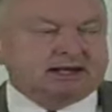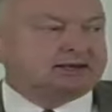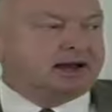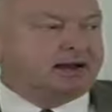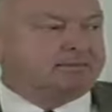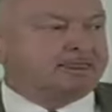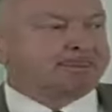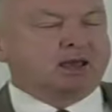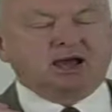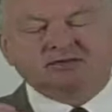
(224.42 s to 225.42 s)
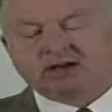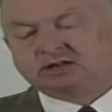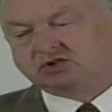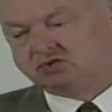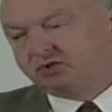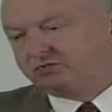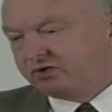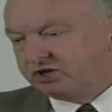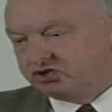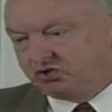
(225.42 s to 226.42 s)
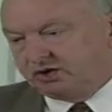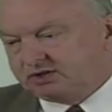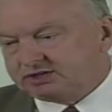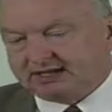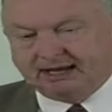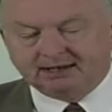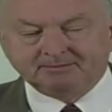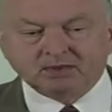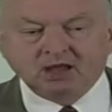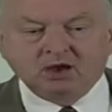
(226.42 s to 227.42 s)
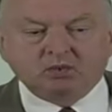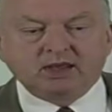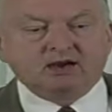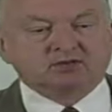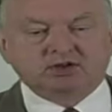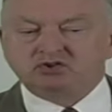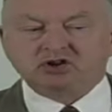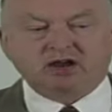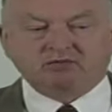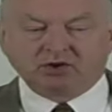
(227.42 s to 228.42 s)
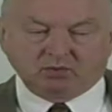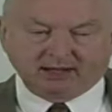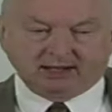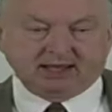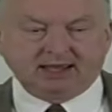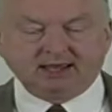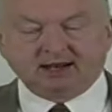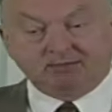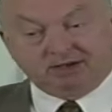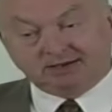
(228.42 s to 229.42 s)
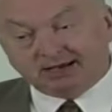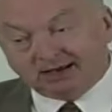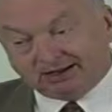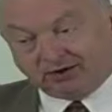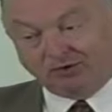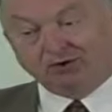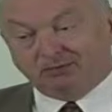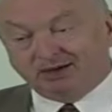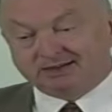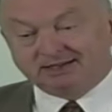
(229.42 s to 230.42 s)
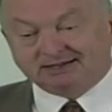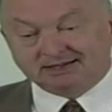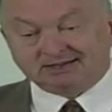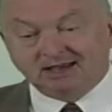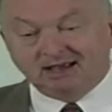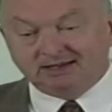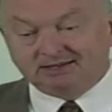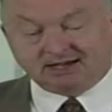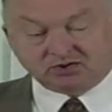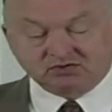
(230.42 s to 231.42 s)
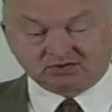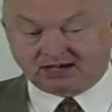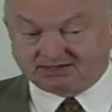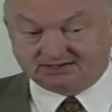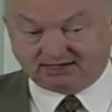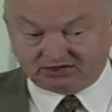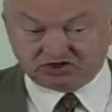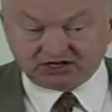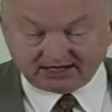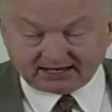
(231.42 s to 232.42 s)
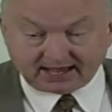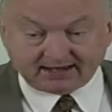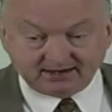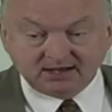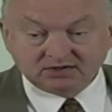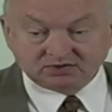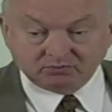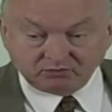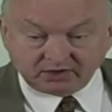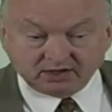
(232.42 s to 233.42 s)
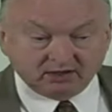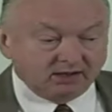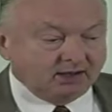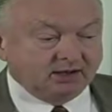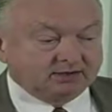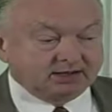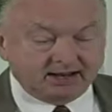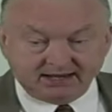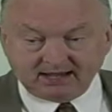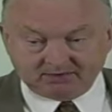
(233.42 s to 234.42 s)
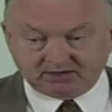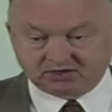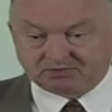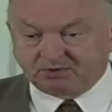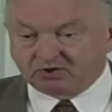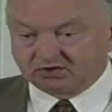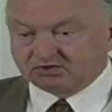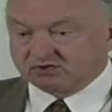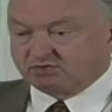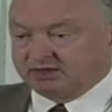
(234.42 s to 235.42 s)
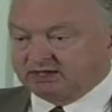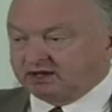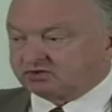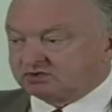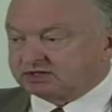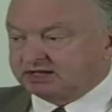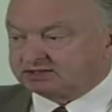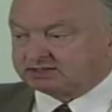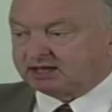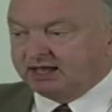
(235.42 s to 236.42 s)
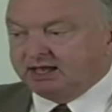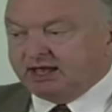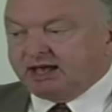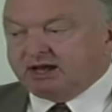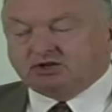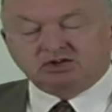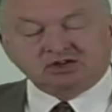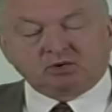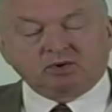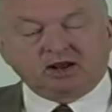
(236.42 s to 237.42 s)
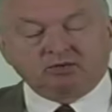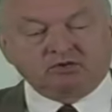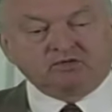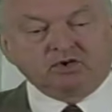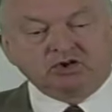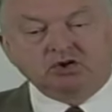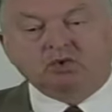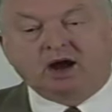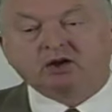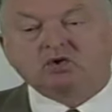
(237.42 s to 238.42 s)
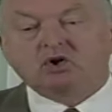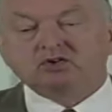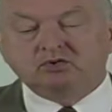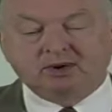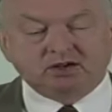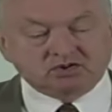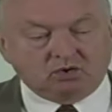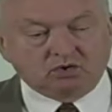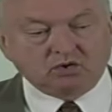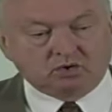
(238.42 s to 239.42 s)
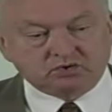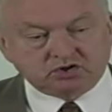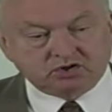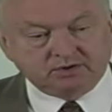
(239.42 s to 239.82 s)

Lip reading: "Tom, I've got this good friend Joyce, and we have lunch every week, and I've been telling her about these exercises, and she had had some real dynamic experiences with the exercises. And she said, when I refer to you, I call you my soul coach."